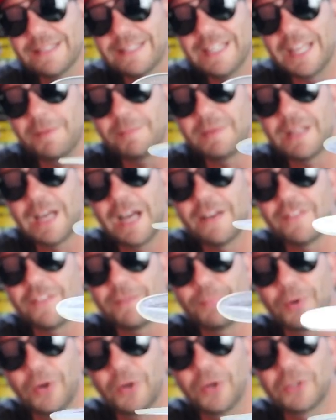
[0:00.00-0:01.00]
deep
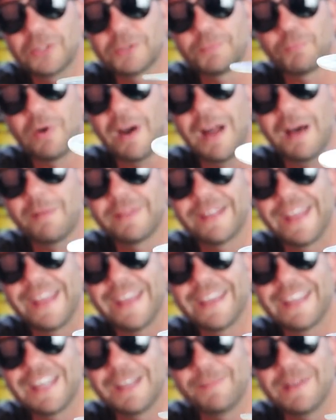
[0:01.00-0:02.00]
diving pose probably
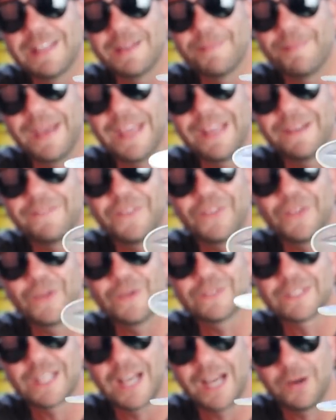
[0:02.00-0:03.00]
ain't gonna be the bait for
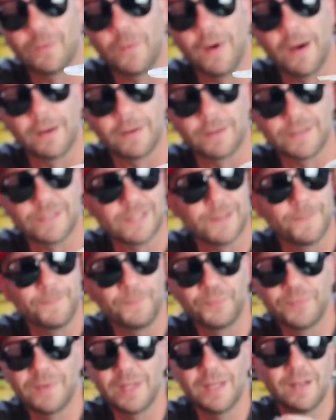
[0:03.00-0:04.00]
those kind of waters.
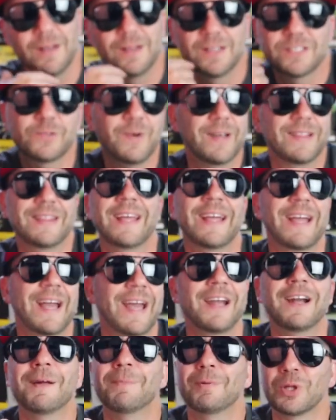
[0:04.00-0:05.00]
So I think I
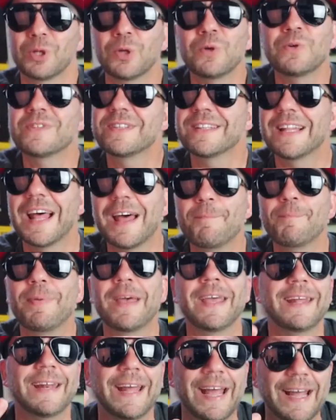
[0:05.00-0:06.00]
ended up losing that
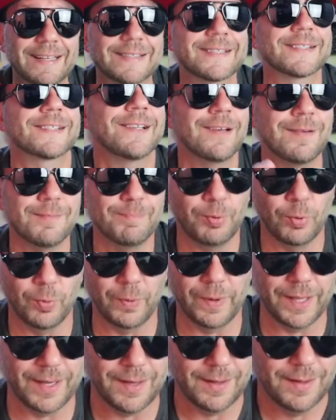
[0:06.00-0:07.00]
bait at some
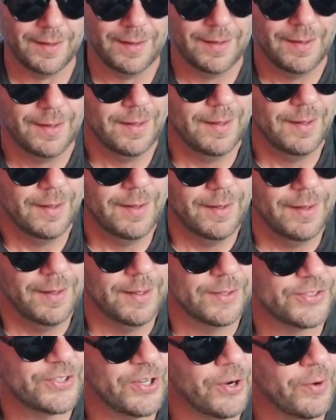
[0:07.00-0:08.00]
point.
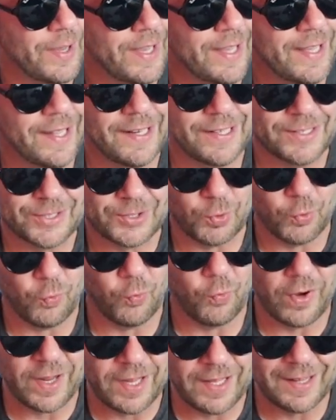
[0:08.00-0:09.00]
So it is
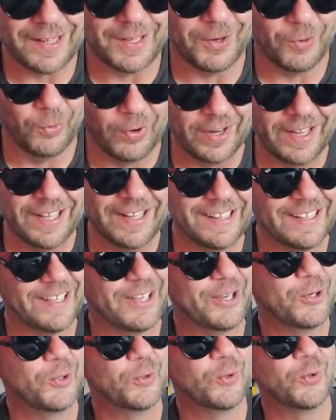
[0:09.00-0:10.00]
really,
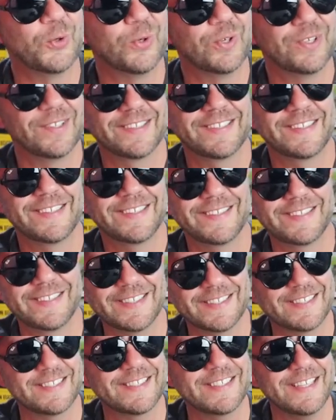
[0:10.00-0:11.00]
really cool
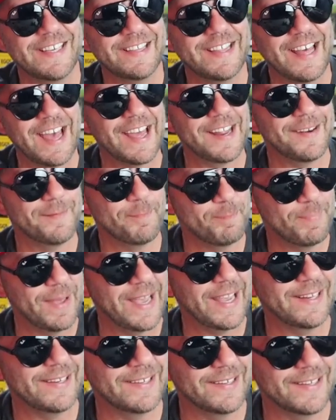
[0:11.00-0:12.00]
to see that
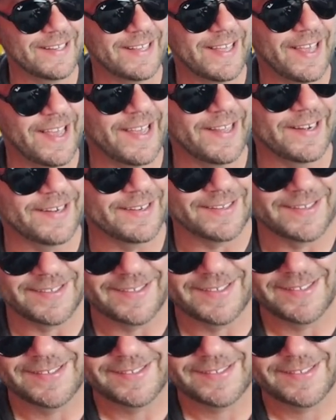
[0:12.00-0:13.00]
bait again.
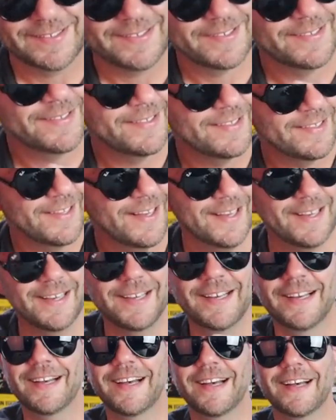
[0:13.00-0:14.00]

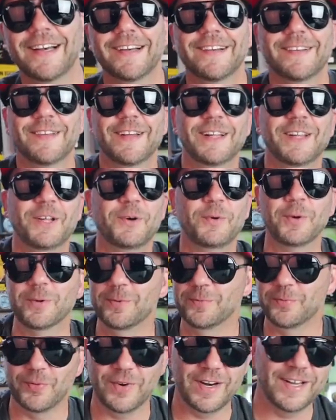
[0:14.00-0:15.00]
Hello,
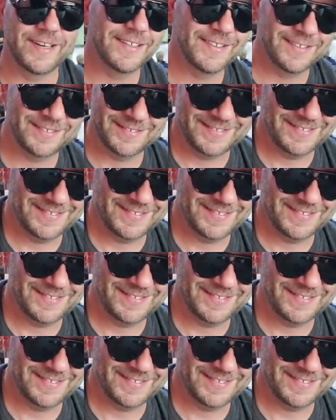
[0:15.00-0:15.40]
old friend.